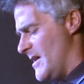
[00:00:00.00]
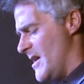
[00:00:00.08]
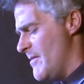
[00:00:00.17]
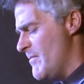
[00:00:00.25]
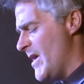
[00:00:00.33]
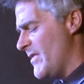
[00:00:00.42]

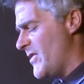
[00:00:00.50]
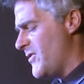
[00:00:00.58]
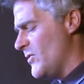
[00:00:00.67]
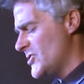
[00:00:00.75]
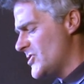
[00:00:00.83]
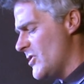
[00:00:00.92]
A month
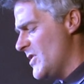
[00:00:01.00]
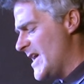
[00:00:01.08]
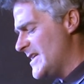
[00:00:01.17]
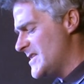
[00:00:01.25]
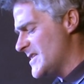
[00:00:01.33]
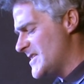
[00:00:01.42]
or so
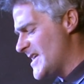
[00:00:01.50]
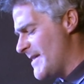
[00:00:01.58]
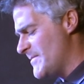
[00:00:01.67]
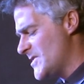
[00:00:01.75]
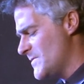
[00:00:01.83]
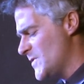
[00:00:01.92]
later,
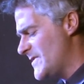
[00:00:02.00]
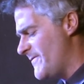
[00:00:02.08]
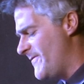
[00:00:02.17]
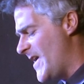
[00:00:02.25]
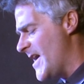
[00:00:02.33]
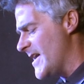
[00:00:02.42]
Samson was
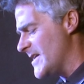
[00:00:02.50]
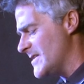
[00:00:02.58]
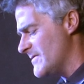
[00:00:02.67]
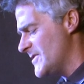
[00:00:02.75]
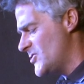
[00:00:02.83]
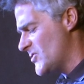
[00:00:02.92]
fired
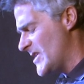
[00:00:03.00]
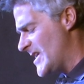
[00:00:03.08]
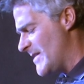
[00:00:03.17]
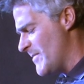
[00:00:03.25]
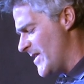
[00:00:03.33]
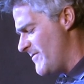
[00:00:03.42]
for
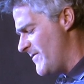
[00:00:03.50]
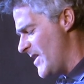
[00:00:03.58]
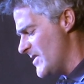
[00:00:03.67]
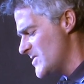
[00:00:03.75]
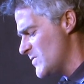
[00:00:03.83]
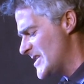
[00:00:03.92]
drinking my
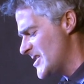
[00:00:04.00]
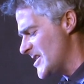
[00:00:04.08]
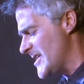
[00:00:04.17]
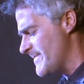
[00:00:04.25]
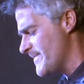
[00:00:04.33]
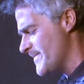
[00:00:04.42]
father's
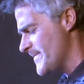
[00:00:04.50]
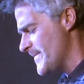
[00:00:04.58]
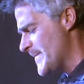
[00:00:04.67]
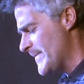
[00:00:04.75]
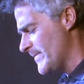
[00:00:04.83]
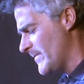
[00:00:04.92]
whiskey.
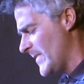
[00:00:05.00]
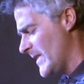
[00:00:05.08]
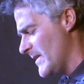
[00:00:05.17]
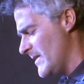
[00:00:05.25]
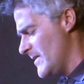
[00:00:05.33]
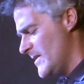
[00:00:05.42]

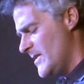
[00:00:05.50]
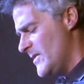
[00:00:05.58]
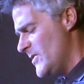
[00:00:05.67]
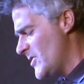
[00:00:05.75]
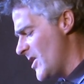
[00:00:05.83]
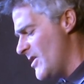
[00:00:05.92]

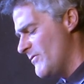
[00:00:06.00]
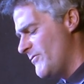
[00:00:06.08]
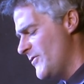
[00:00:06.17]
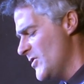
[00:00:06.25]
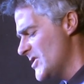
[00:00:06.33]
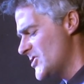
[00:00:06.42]
You can't
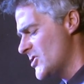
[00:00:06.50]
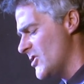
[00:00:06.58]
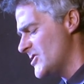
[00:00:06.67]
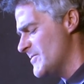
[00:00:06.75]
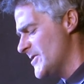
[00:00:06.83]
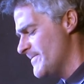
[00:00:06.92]
fool a
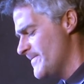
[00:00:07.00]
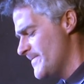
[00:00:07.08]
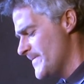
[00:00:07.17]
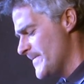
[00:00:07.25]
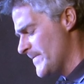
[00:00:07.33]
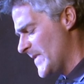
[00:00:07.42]
Scotsman.
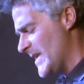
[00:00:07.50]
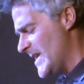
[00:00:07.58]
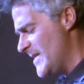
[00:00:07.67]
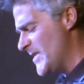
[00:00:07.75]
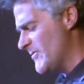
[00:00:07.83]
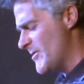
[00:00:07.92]

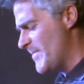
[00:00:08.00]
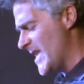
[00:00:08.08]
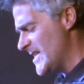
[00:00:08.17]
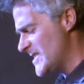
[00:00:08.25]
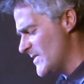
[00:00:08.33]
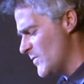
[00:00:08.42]
He'd been
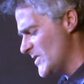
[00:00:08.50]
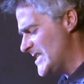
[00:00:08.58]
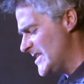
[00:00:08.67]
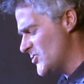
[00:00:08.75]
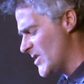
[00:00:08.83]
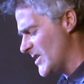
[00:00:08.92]
replacing what
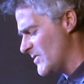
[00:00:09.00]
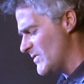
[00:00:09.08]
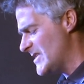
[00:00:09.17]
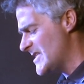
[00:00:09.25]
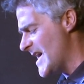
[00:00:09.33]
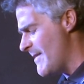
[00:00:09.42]
he'd drunk
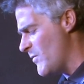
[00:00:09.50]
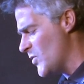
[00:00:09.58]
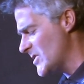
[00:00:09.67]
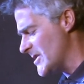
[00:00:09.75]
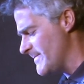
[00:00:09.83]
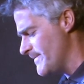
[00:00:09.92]
with tap water.